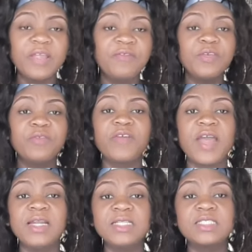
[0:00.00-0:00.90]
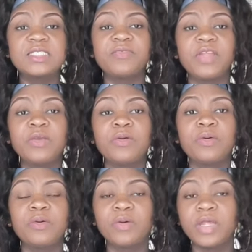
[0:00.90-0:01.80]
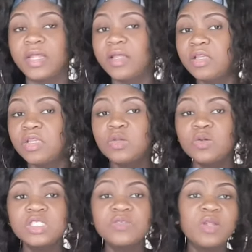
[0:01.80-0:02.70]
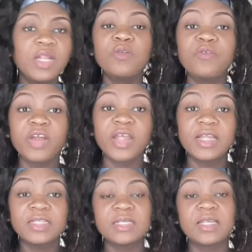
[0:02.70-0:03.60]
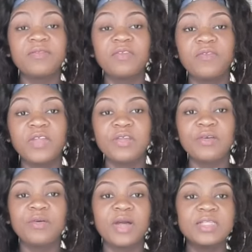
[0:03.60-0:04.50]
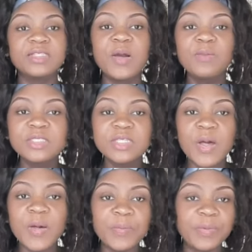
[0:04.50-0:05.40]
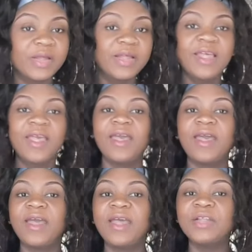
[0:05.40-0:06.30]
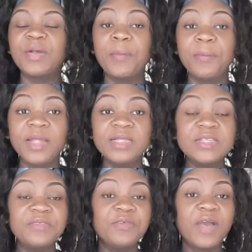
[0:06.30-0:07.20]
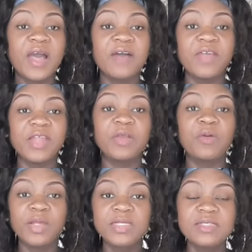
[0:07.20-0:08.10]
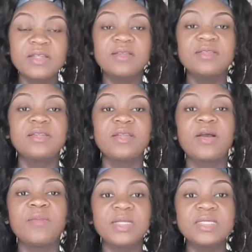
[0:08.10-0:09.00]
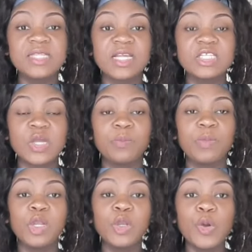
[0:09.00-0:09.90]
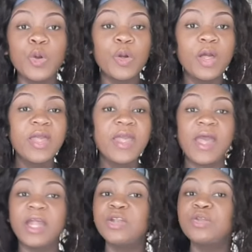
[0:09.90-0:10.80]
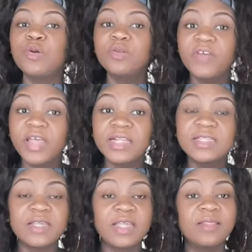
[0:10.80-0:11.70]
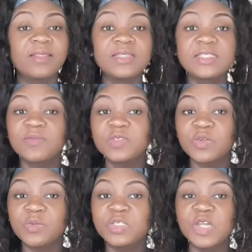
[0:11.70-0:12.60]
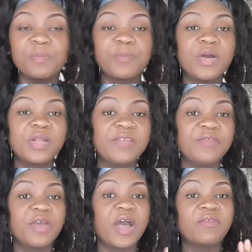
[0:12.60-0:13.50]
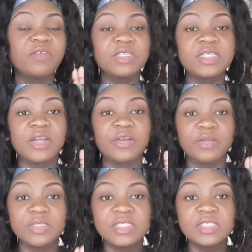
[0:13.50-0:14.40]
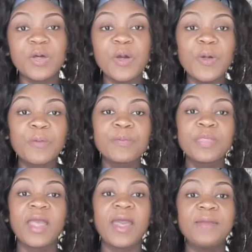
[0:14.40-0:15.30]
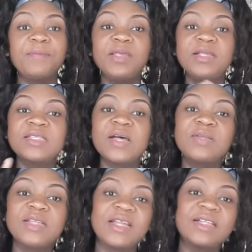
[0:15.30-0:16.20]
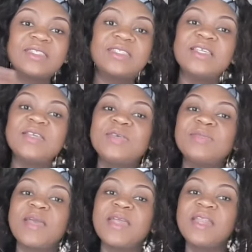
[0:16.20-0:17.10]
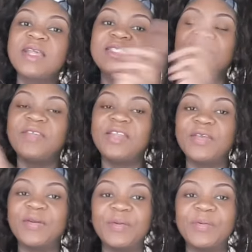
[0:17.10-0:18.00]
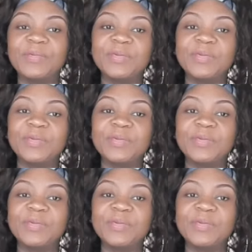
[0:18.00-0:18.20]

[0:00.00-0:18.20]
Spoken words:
If you find this video useful, don't forget to give the video a thumbs up and comment if you have any questions in the comment section below, and don't forget to hit that subscription button if you haven't yet done so. And peace out, and I'll see you in my next video.